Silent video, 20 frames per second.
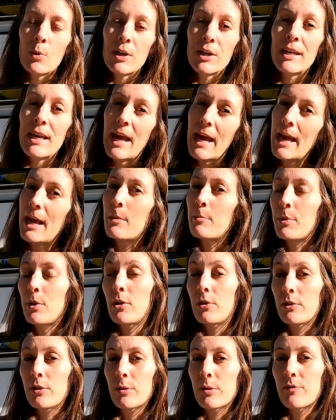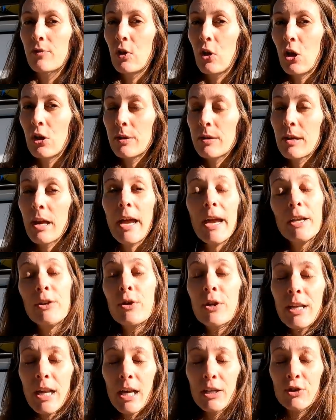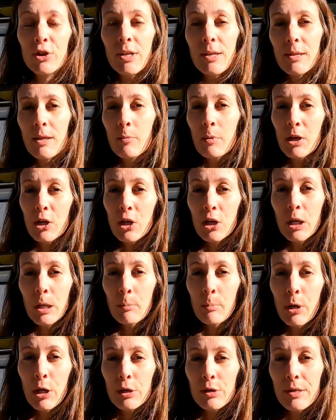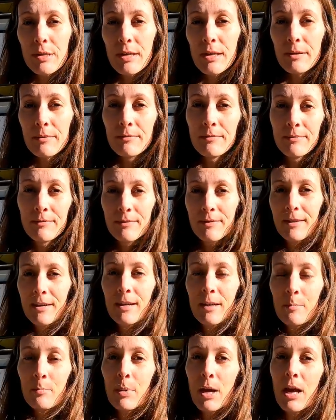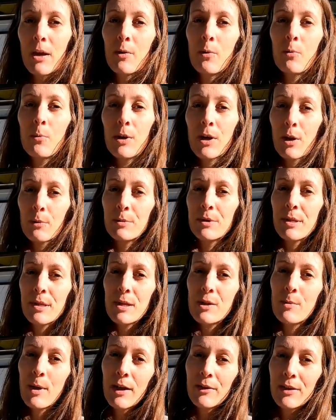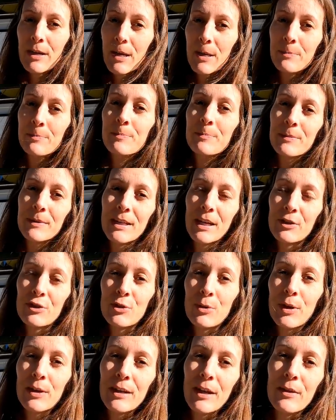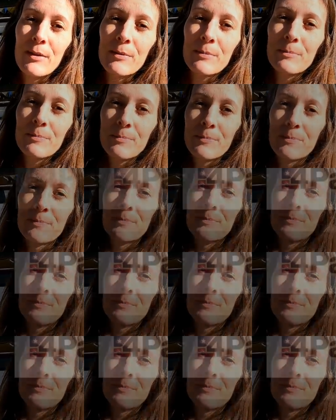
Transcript: We camp on those vlogs and you can actually see me cook in person. But we hope to see you out there. Catch you on the other.